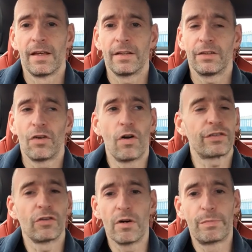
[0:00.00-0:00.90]
There's
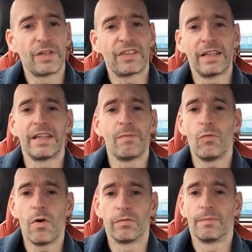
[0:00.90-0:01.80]
also a Brazilian
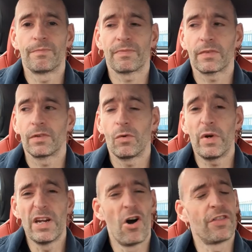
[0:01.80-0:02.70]
one.
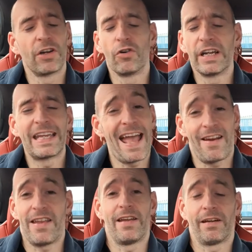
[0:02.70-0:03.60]
We know they're going to get
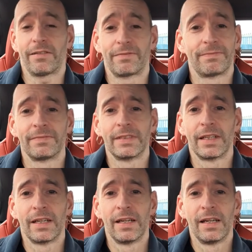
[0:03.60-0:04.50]
here.
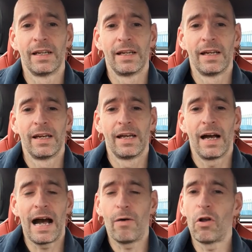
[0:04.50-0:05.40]

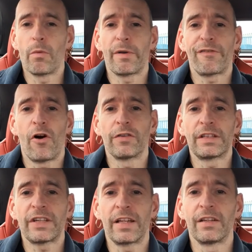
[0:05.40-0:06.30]
How long before they
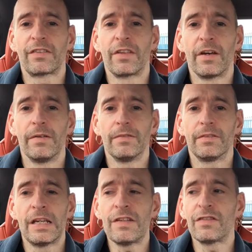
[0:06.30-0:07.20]
tell us that
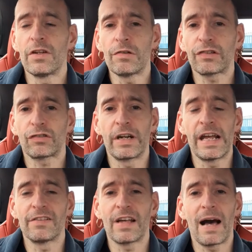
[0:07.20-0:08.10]
these new
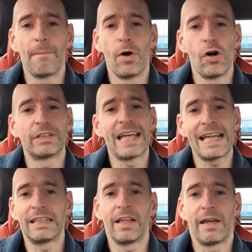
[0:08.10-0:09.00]
strains are more
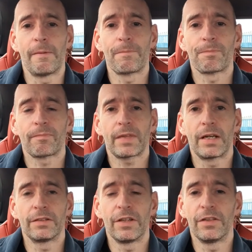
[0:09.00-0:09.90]
deadly
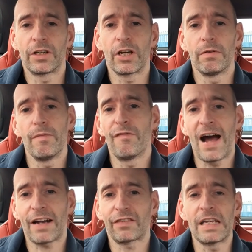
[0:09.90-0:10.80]
and that the current
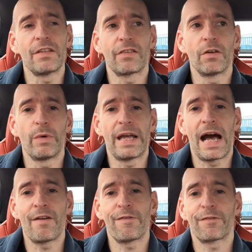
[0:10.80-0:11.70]
vaccines that we
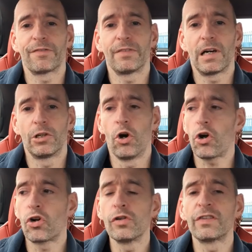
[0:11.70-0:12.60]
have are
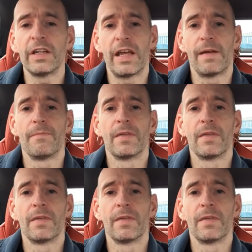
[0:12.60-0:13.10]
not cutting it?